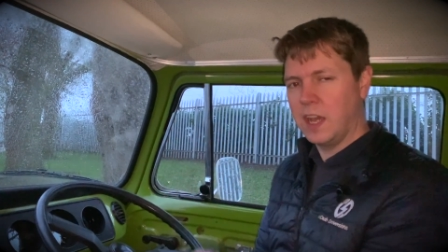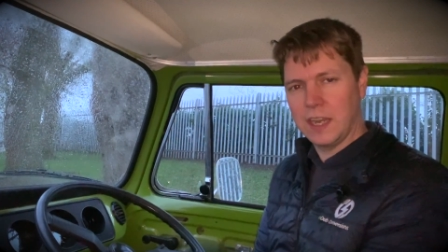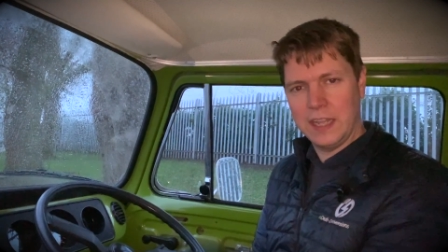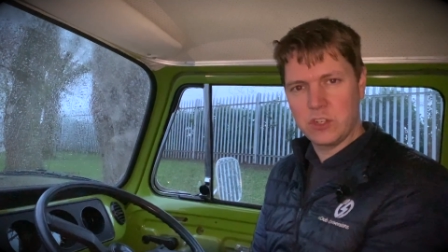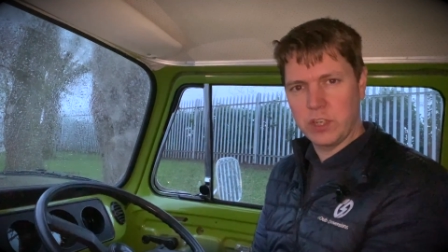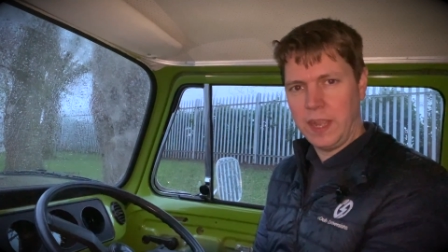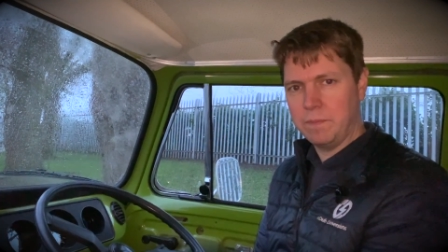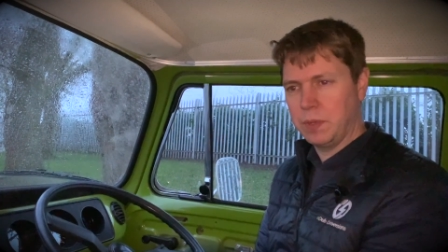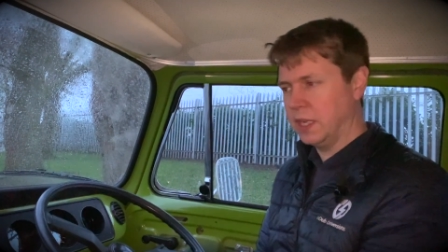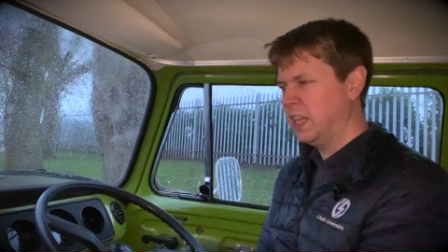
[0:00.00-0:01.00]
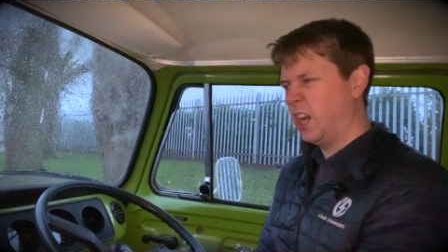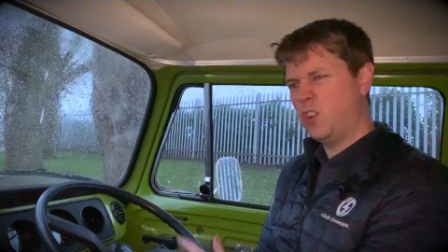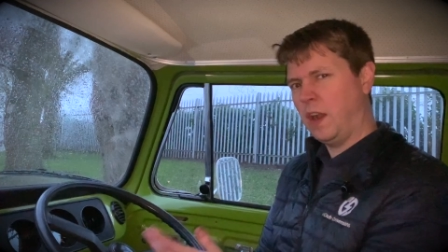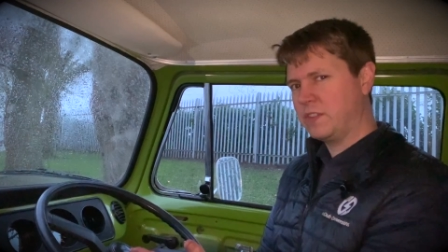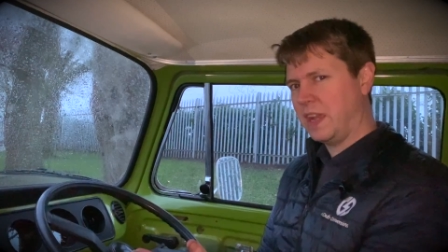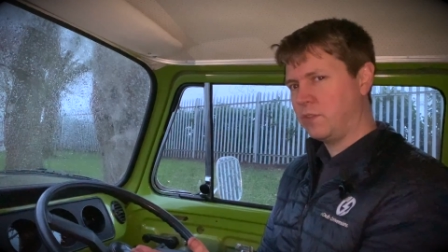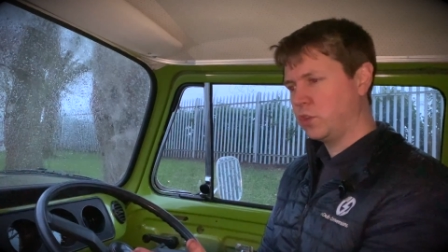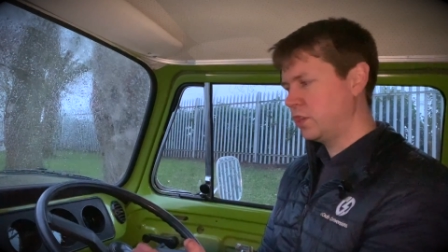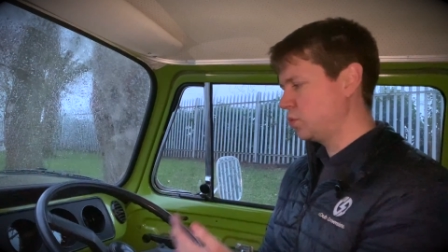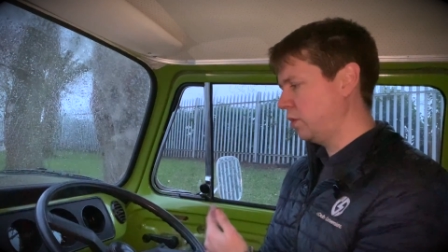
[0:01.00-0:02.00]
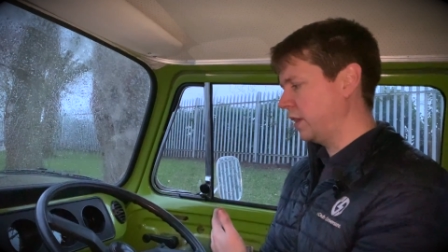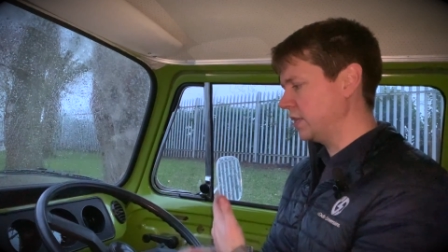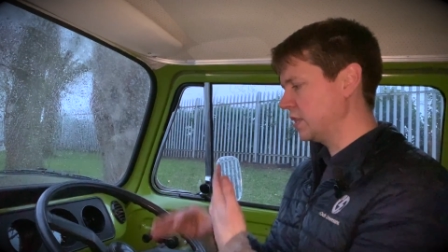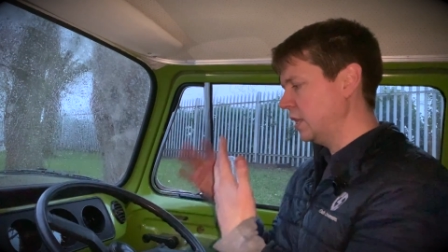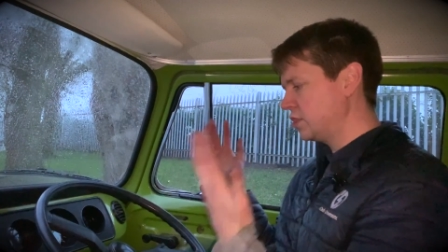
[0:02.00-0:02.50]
an electric camper and not have to have all those worries.